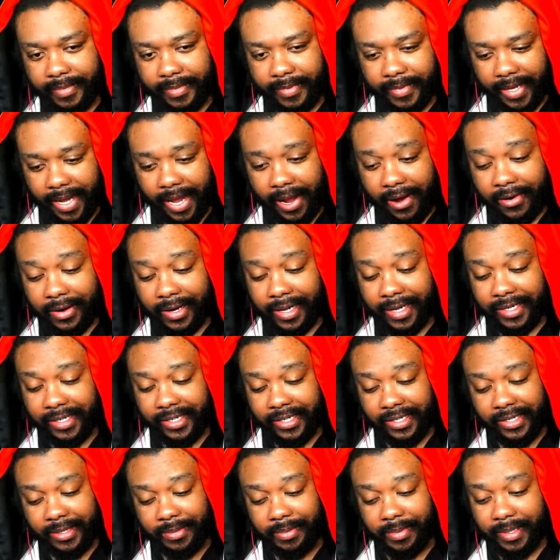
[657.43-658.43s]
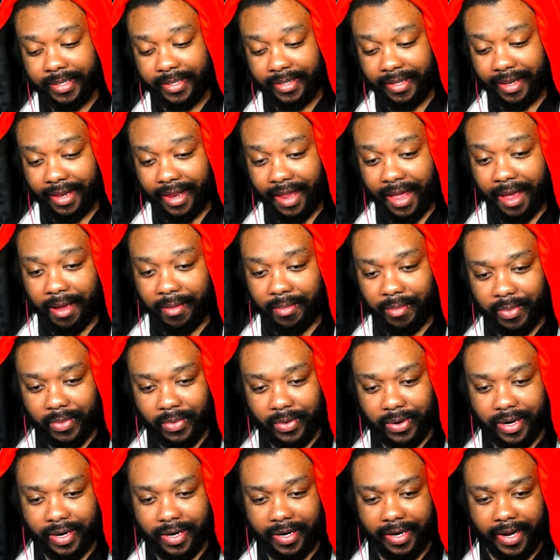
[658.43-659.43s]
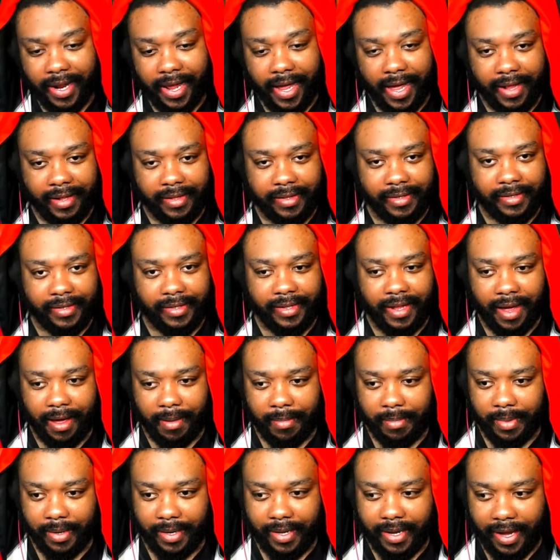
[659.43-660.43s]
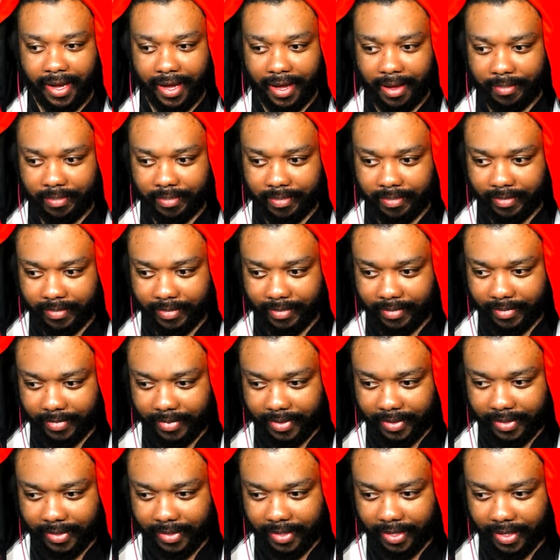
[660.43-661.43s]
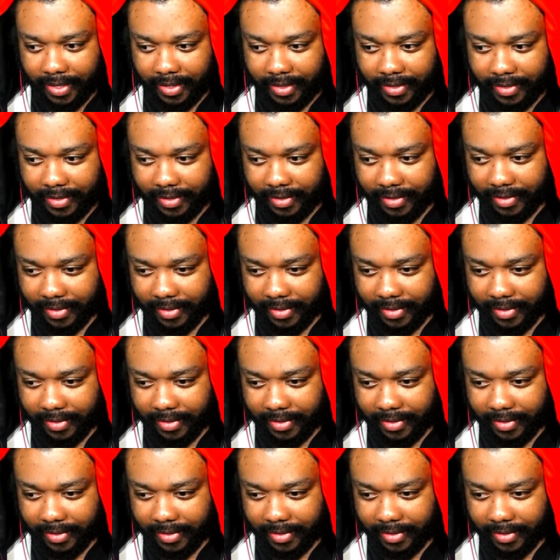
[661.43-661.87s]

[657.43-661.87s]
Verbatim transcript: That relationship is a lot more than that. Stop the cap, Snake.